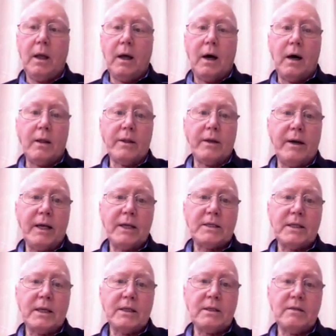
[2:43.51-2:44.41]
on their
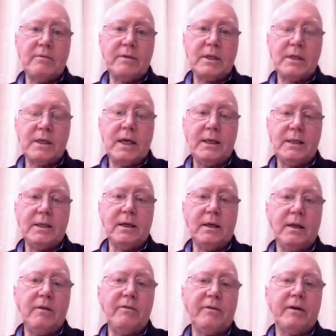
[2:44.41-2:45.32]
extensive estate in
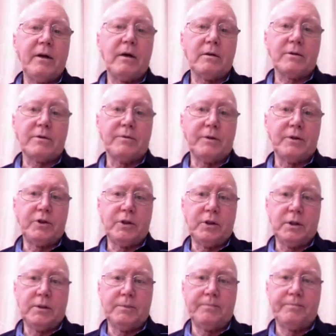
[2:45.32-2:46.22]
leafy Oxfordshire.